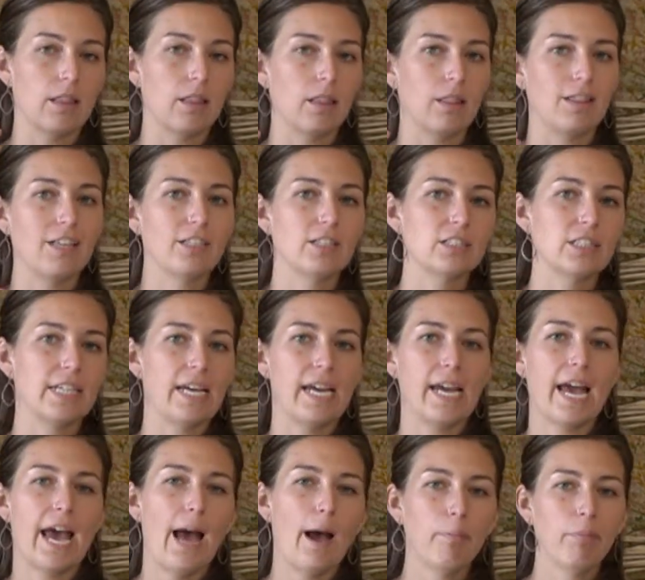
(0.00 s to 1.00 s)
There's
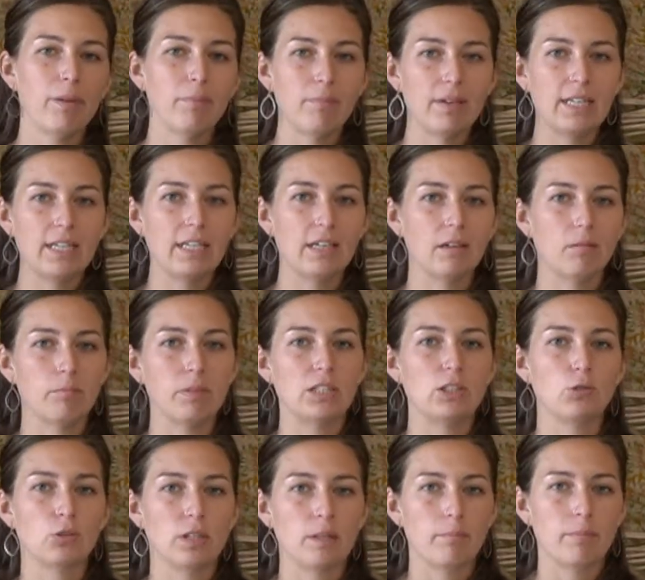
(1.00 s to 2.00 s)
a happy medium
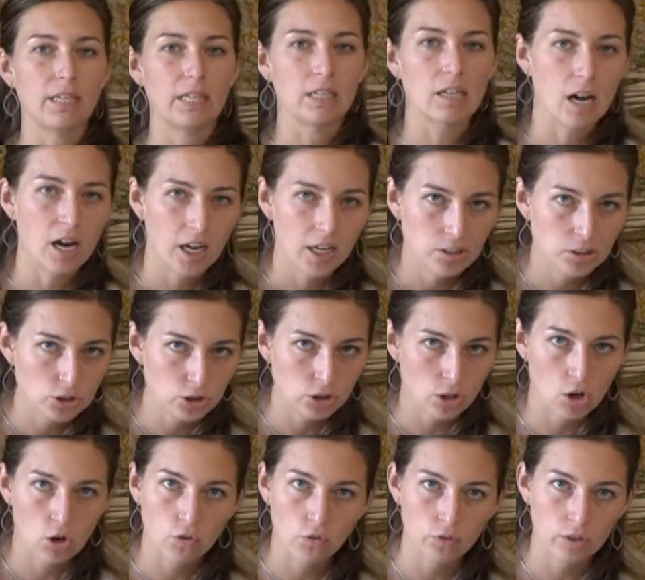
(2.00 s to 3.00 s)
between being hunched
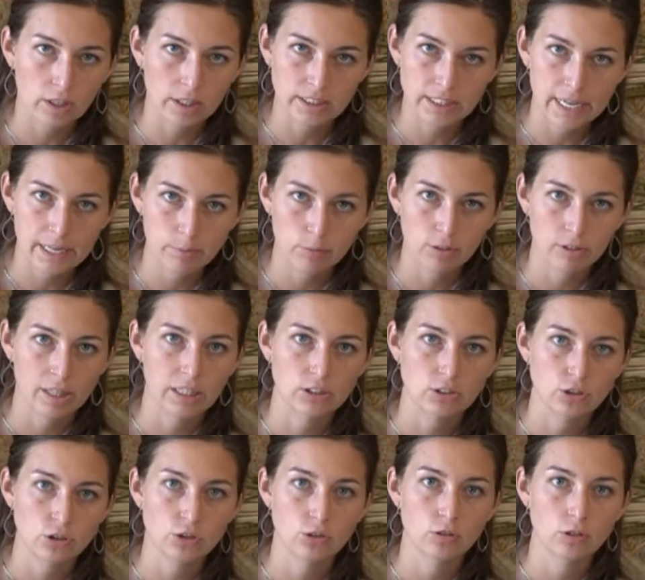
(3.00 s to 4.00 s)
over a table
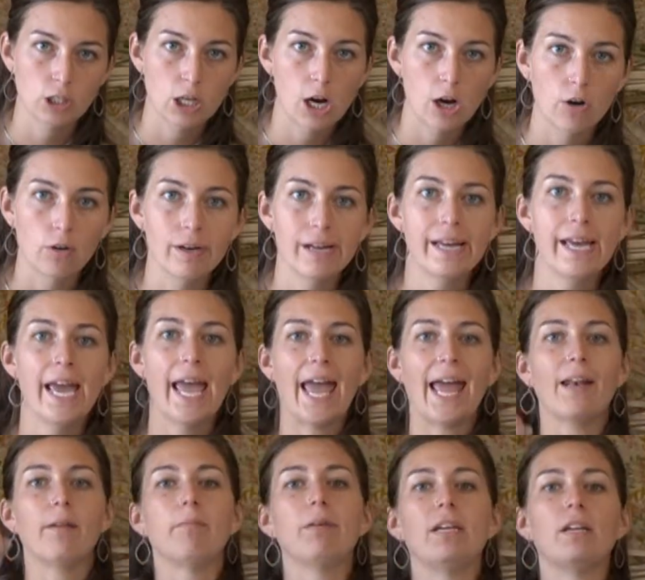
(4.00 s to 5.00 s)
that's too low
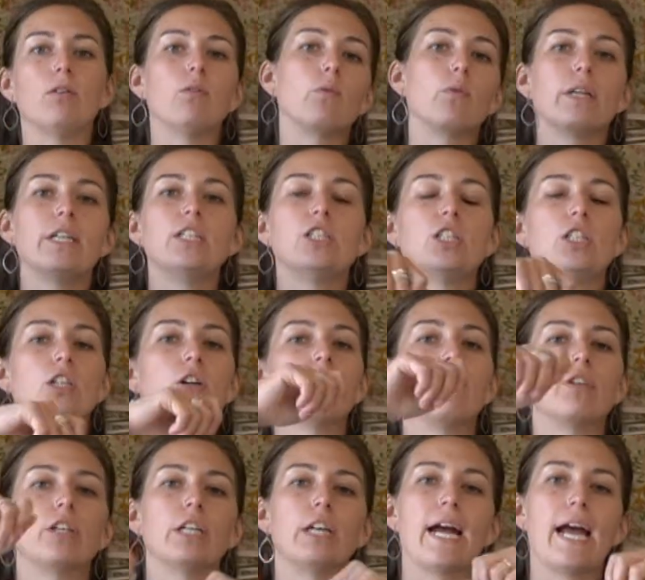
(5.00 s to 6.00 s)
and reaching
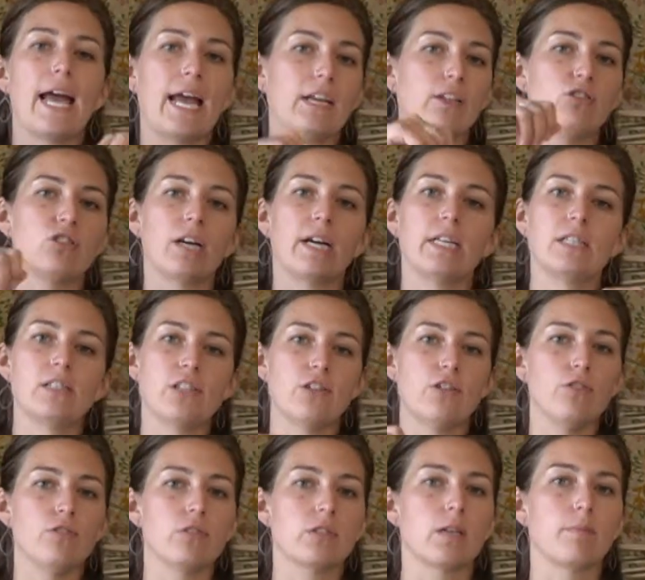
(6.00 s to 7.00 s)
over your head trying to
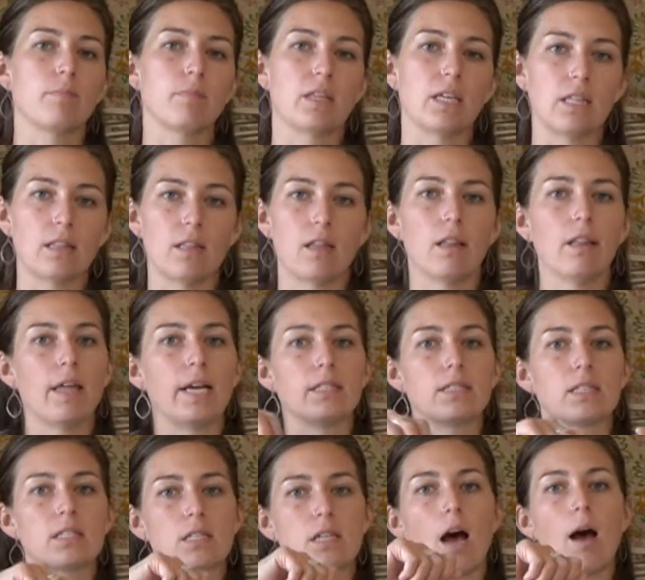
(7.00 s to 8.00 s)
do something
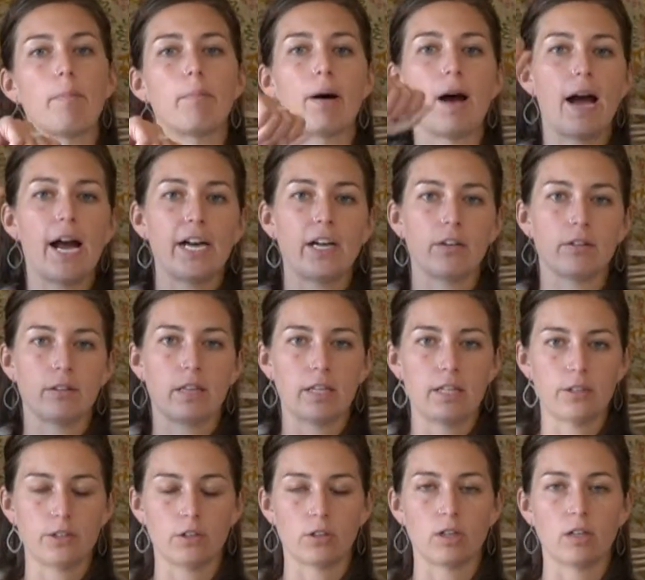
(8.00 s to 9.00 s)
that's up higher
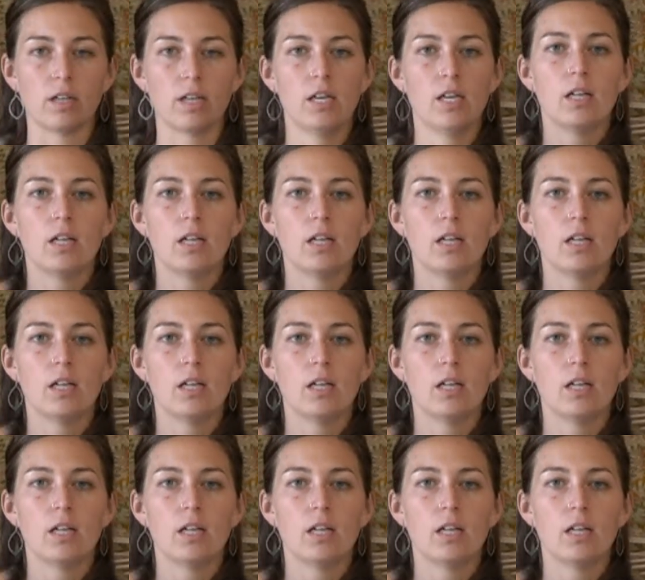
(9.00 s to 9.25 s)
than your